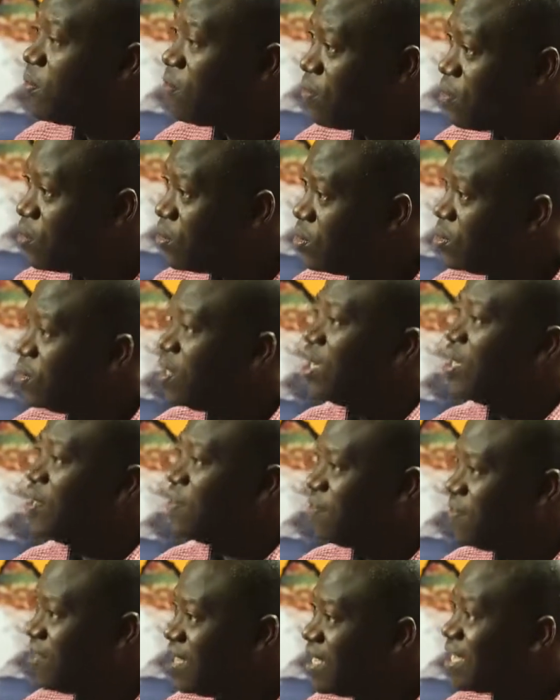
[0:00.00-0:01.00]
through
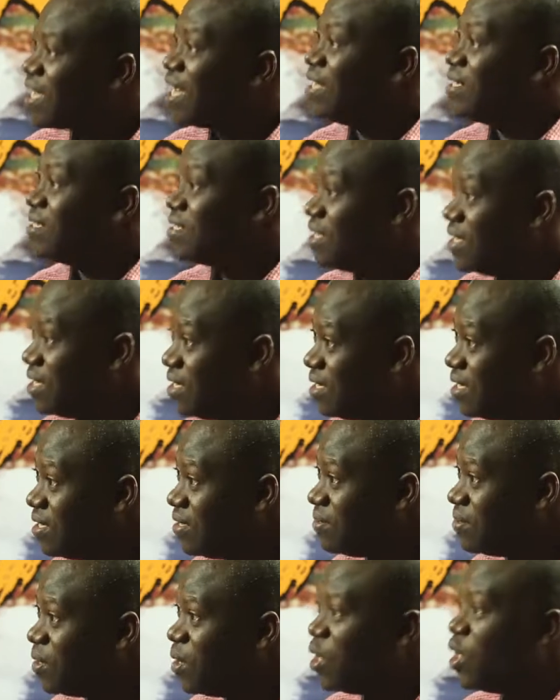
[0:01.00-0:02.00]
thick and
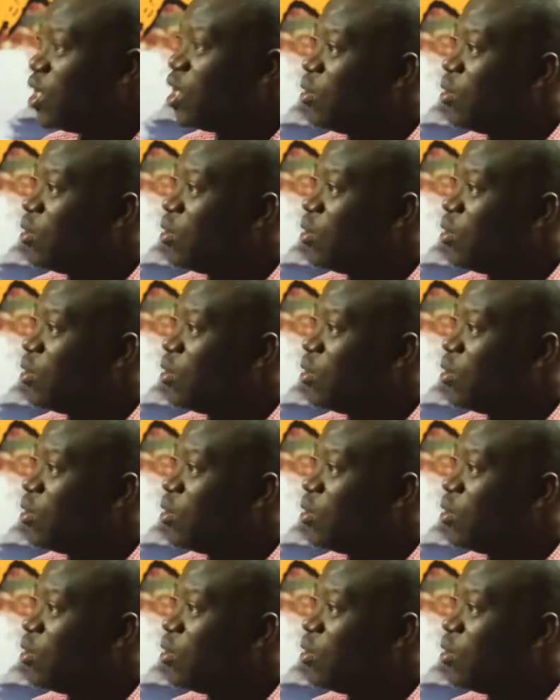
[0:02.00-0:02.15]
thin.